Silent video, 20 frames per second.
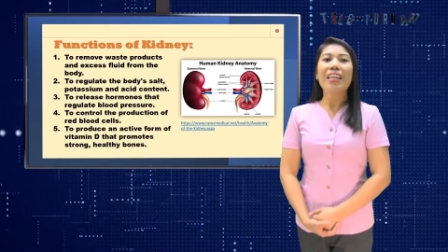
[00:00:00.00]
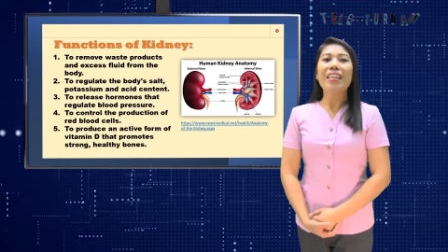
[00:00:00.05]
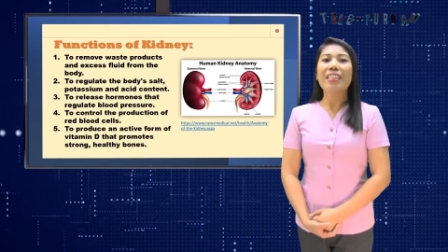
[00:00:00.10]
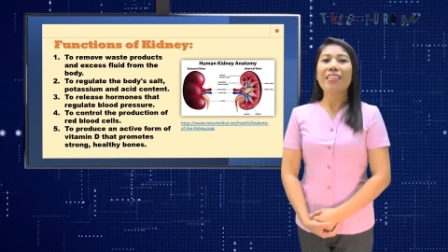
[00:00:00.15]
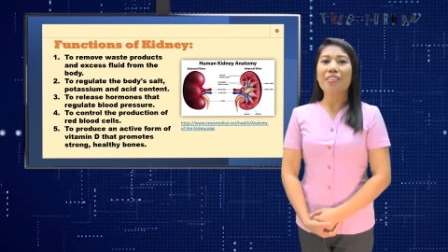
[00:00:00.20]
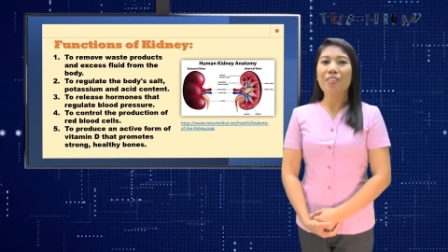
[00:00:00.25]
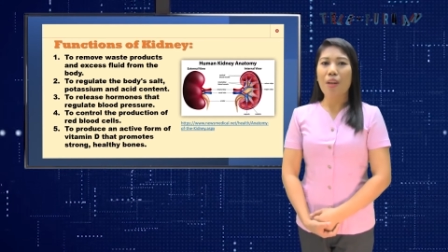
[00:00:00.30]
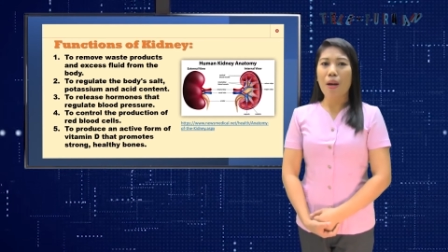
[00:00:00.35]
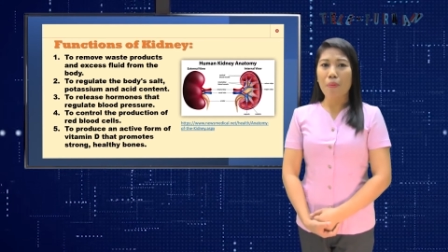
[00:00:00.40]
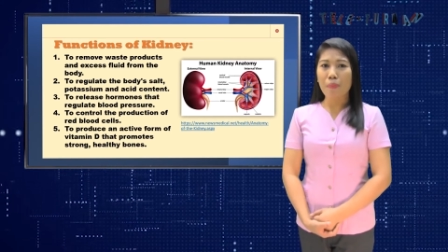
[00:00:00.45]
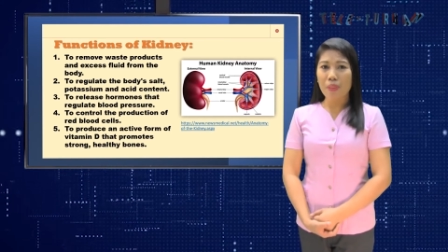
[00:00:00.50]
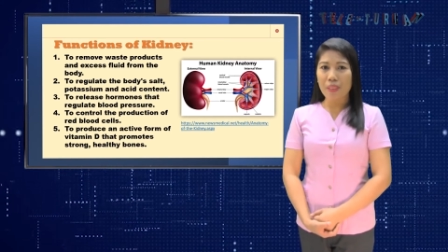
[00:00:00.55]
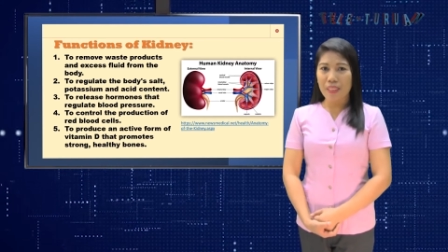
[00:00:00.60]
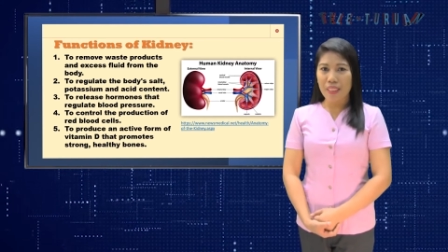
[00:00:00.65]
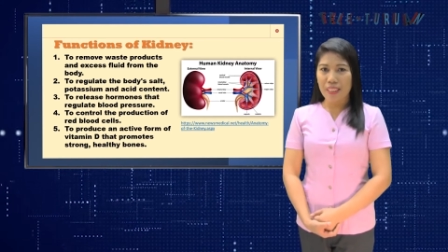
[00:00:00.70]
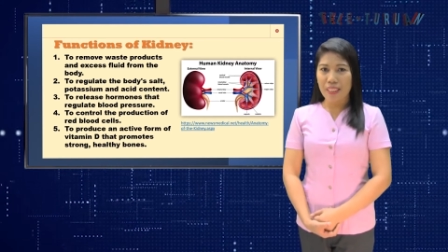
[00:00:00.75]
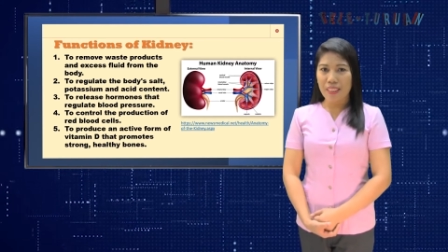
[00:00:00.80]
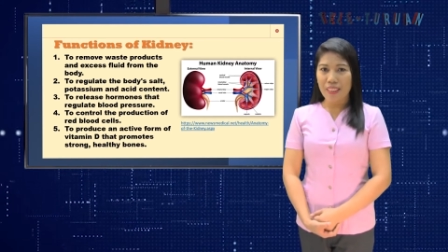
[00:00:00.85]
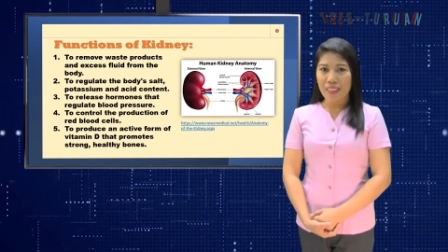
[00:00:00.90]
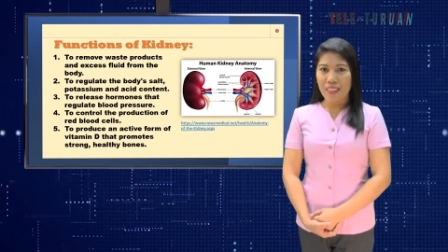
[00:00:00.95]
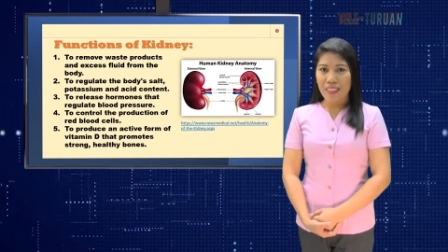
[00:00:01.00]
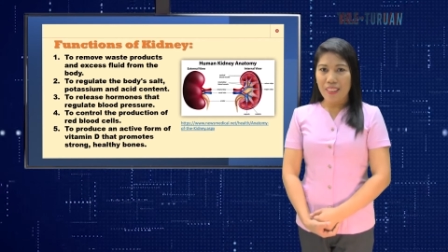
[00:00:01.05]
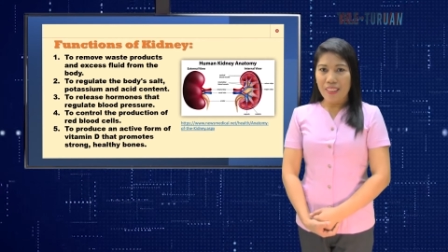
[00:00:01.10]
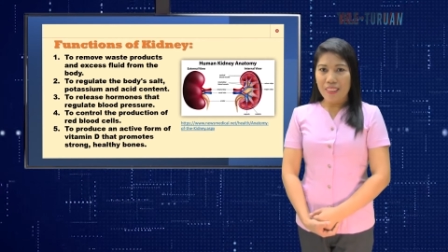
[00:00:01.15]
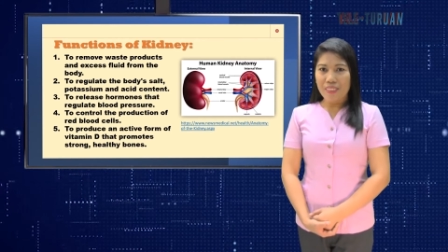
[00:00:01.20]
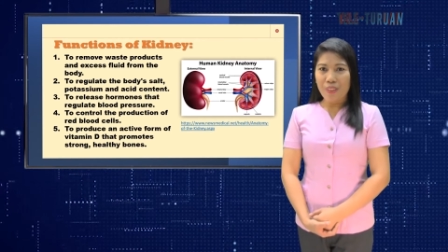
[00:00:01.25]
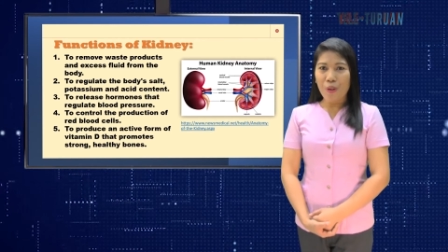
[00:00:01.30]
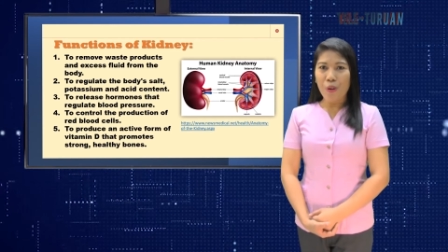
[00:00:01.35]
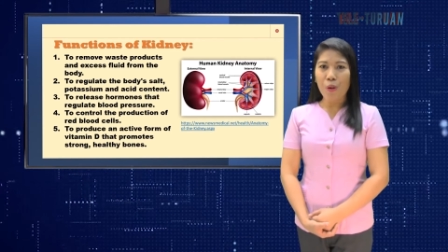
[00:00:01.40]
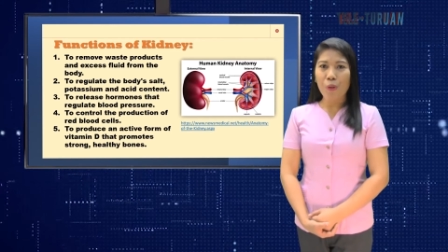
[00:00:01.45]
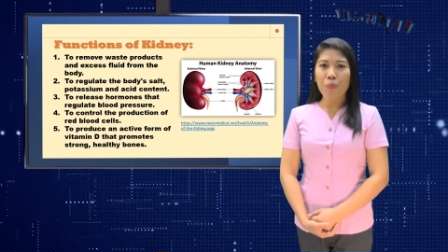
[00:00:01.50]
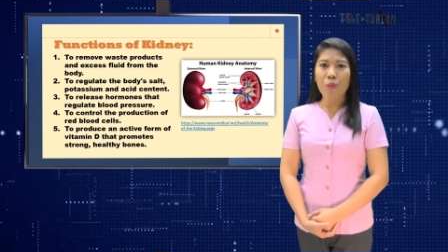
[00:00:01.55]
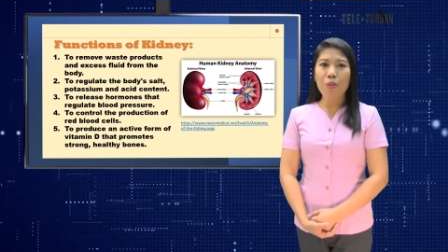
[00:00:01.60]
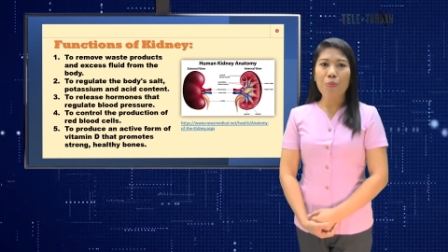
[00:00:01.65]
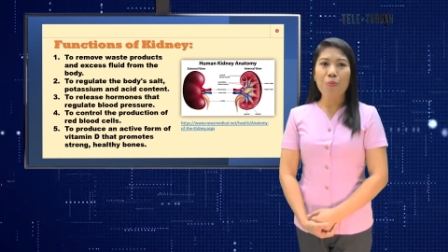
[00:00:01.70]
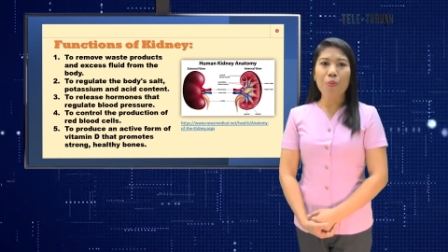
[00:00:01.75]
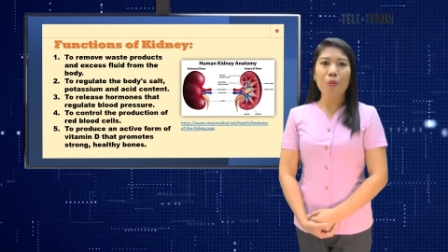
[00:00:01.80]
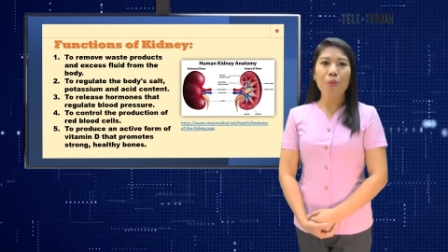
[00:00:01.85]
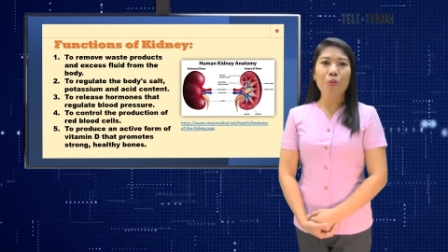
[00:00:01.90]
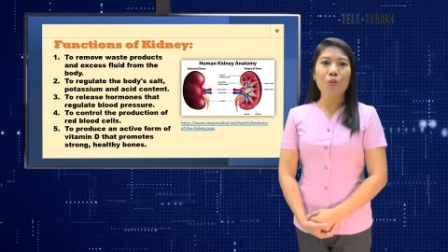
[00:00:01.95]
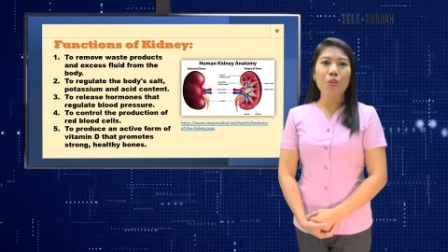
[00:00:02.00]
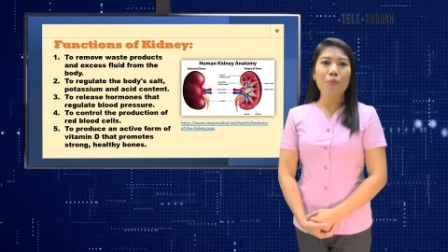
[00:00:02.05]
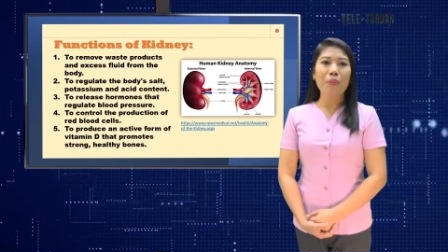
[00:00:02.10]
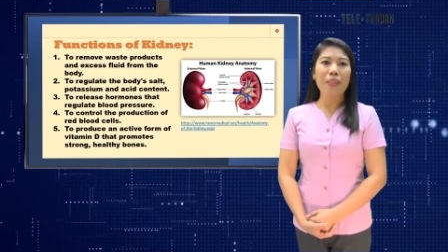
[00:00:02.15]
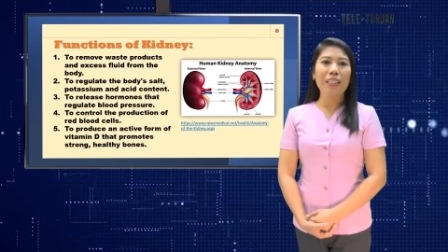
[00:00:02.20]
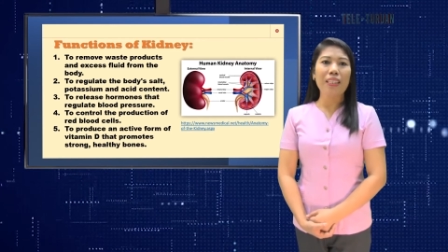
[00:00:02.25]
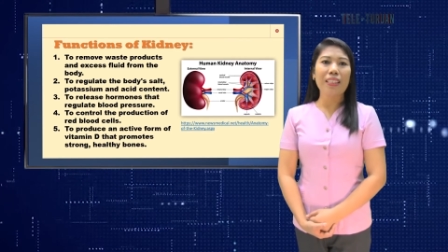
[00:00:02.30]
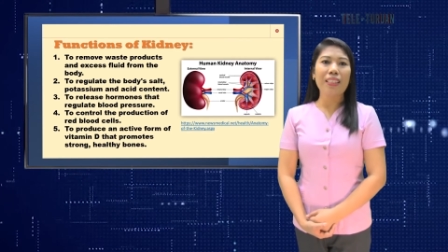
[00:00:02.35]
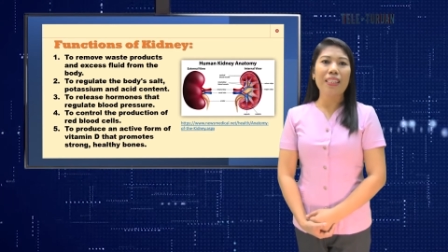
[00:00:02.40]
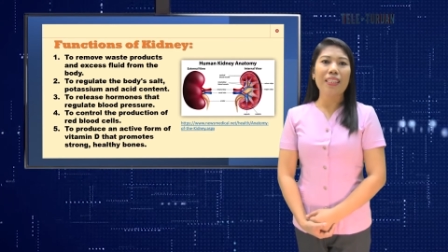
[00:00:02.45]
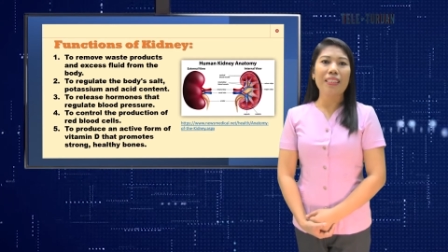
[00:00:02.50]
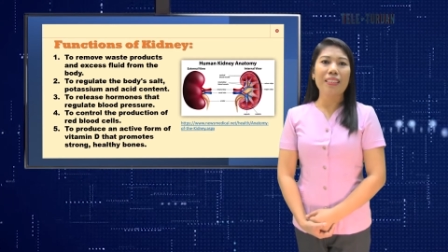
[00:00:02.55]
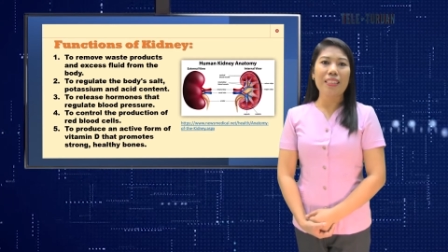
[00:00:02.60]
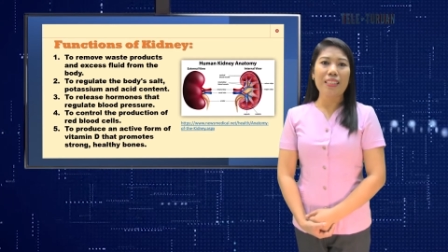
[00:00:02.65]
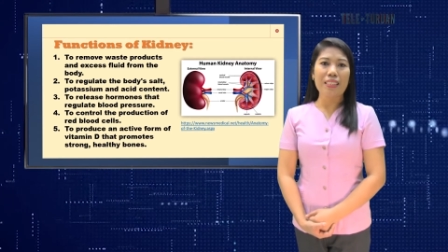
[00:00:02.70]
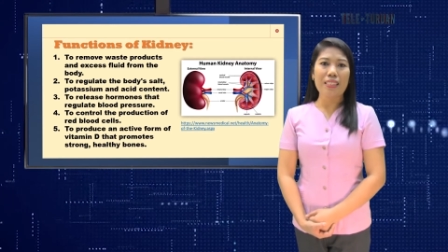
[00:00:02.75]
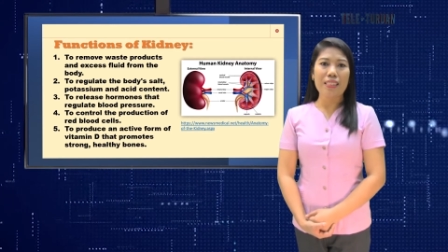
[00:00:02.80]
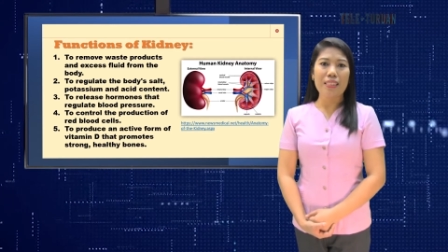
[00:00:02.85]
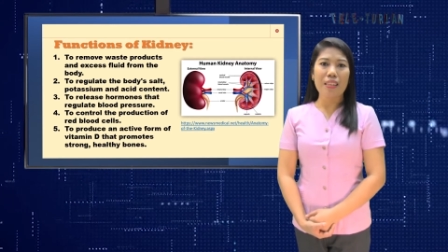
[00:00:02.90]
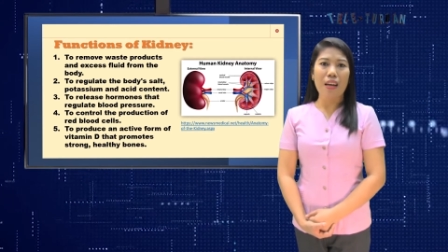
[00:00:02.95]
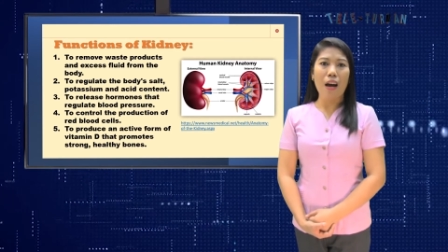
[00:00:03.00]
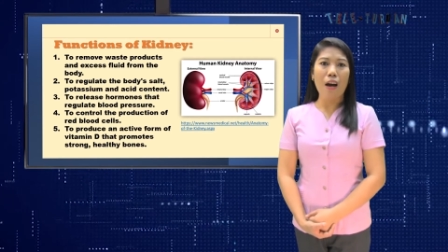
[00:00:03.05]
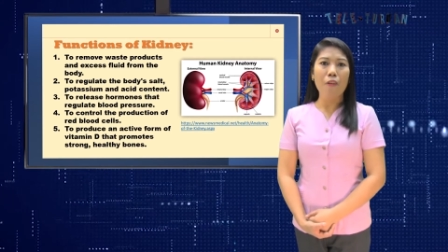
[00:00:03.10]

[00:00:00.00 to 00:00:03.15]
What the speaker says: In summary, the hormones produced by the kidneys